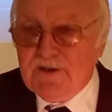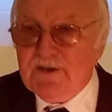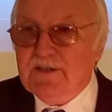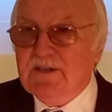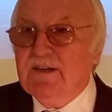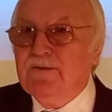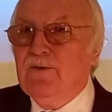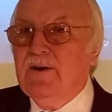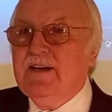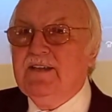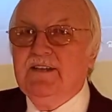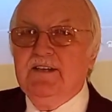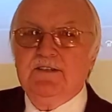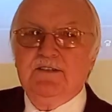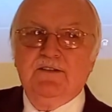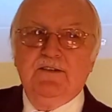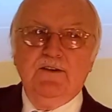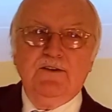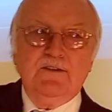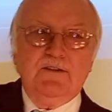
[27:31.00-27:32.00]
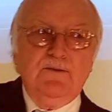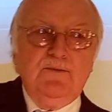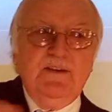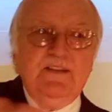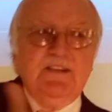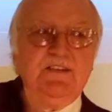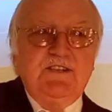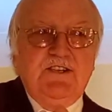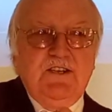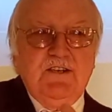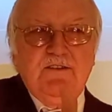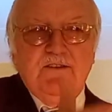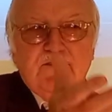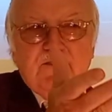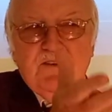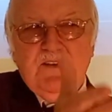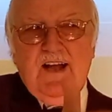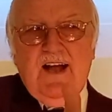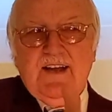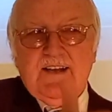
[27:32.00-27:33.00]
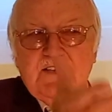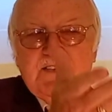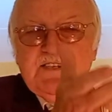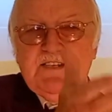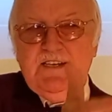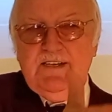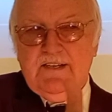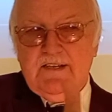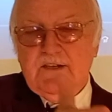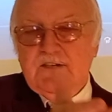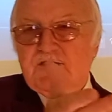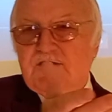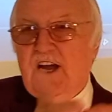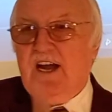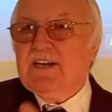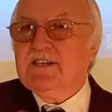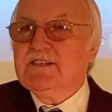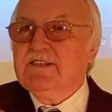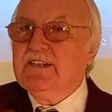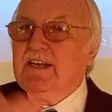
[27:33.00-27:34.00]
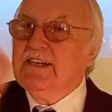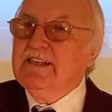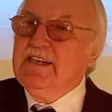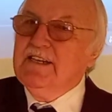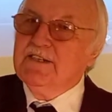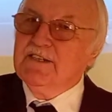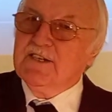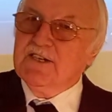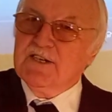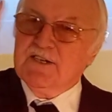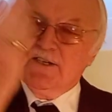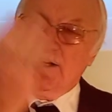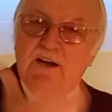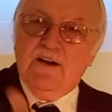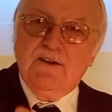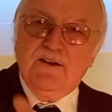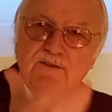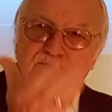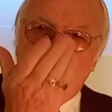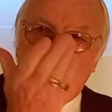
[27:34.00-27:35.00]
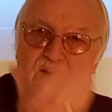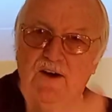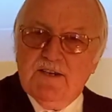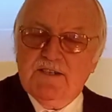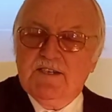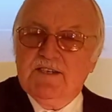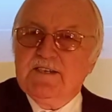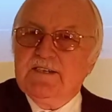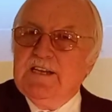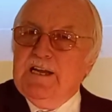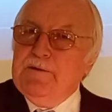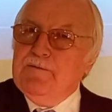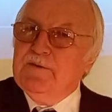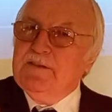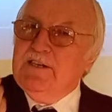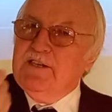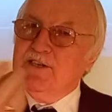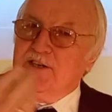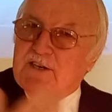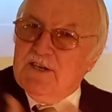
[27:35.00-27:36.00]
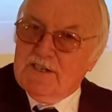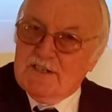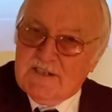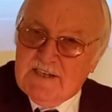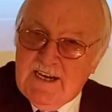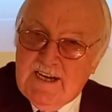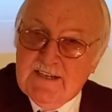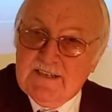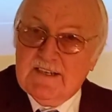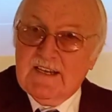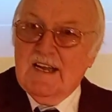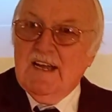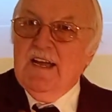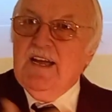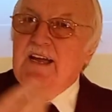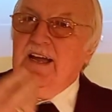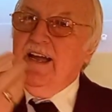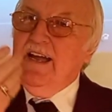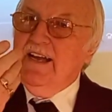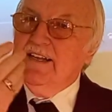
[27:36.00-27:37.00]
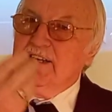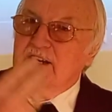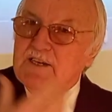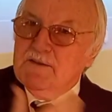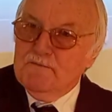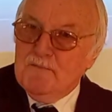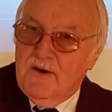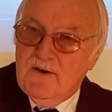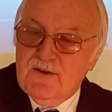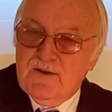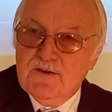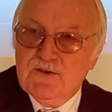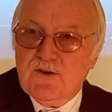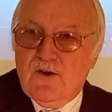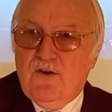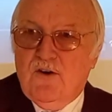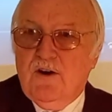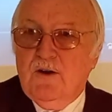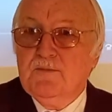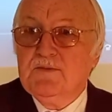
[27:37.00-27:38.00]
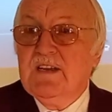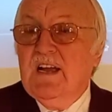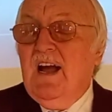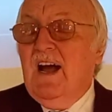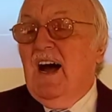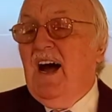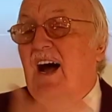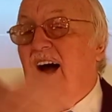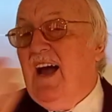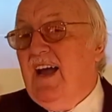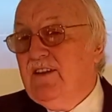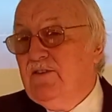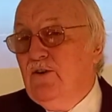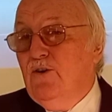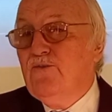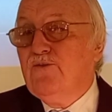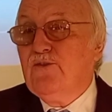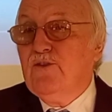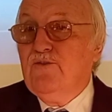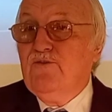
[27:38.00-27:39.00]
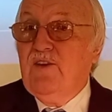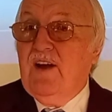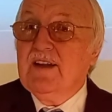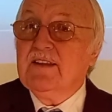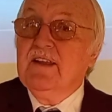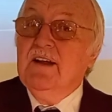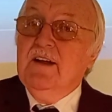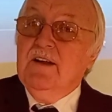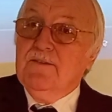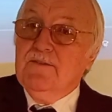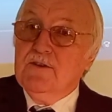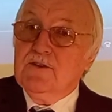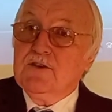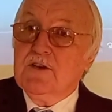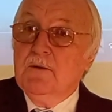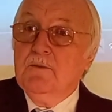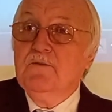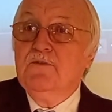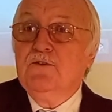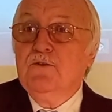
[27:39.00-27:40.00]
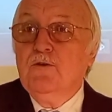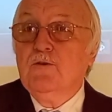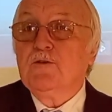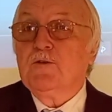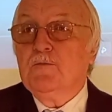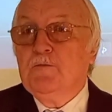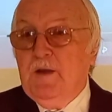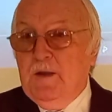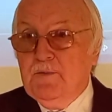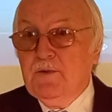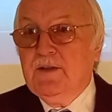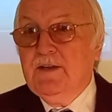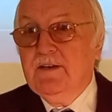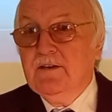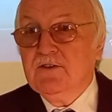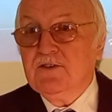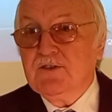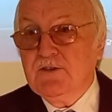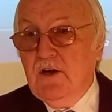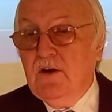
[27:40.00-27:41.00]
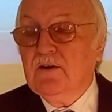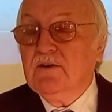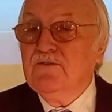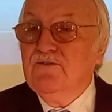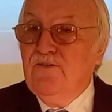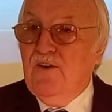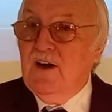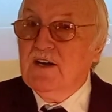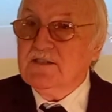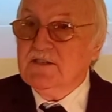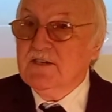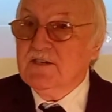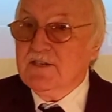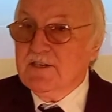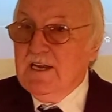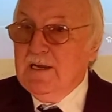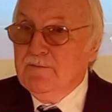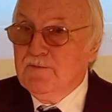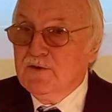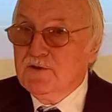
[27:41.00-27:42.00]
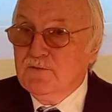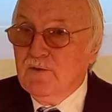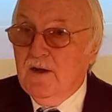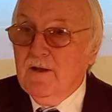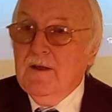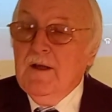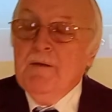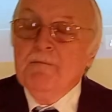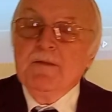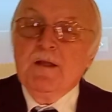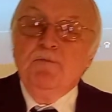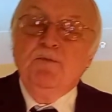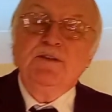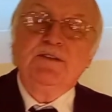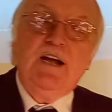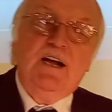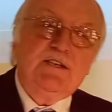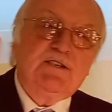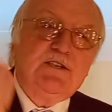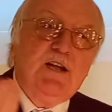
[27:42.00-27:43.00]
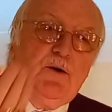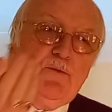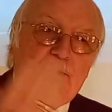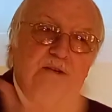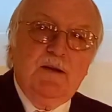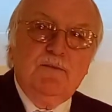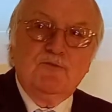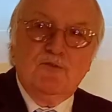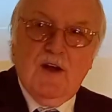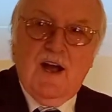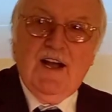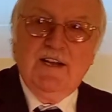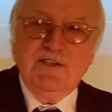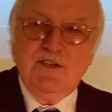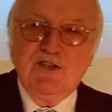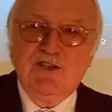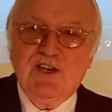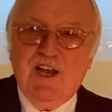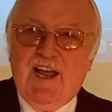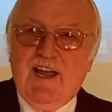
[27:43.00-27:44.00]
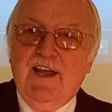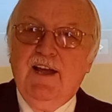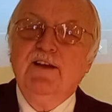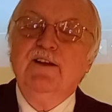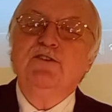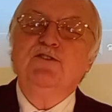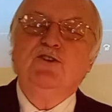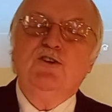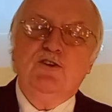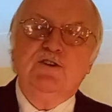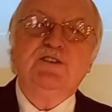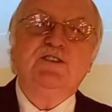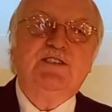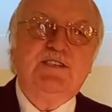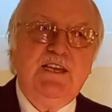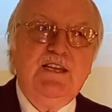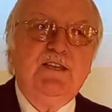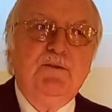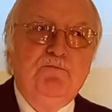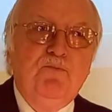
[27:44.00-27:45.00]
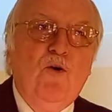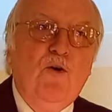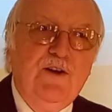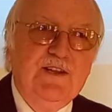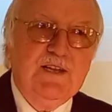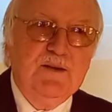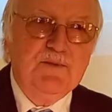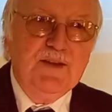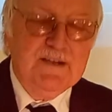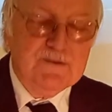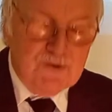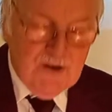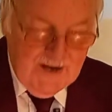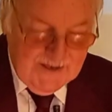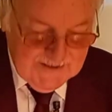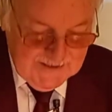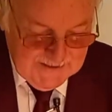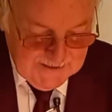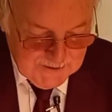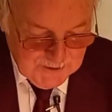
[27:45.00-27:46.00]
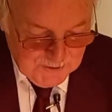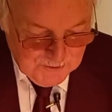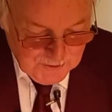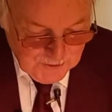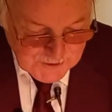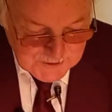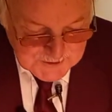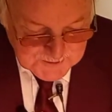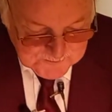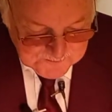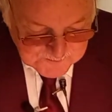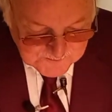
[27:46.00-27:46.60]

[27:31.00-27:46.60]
at the way the children, I can see little Jackson and he's snug and fast asleep and he's content in his mother's arms. I know for a fact there's some of the older people here snug and fast asleep as well. But that's not what I'm trying to say. You can see the point I'm trying to get across.